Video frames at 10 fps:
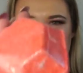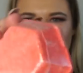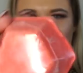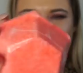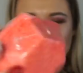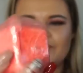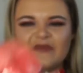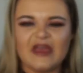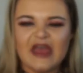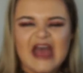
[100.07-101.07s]
So
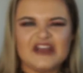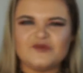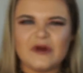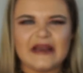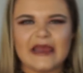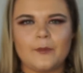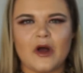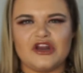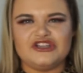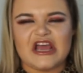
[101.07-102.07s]
I just want to like
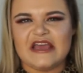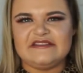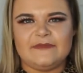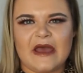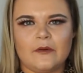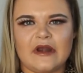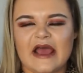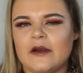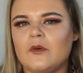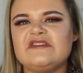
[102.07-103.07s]
apologise to Poundland.
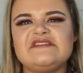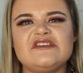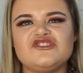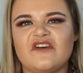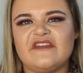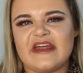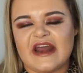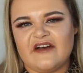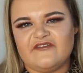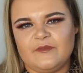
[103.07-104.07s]
I want to say sorry that
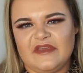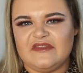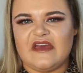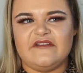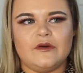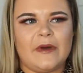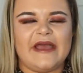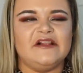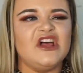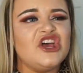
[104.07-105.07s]
I haven't been there in a
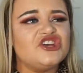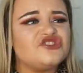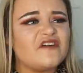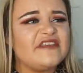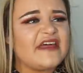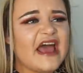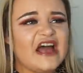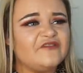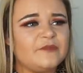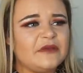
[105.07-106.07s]
while. Sorry that I
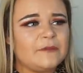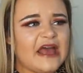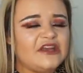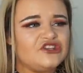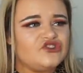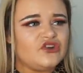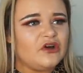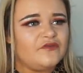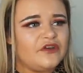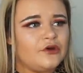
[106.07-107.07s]
haven't been buying your
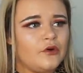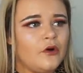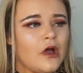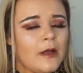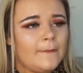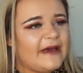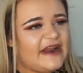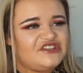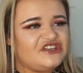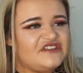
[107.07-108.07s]
stuff, you know, but
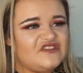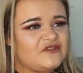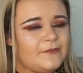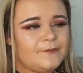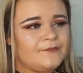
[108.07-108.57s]
I just...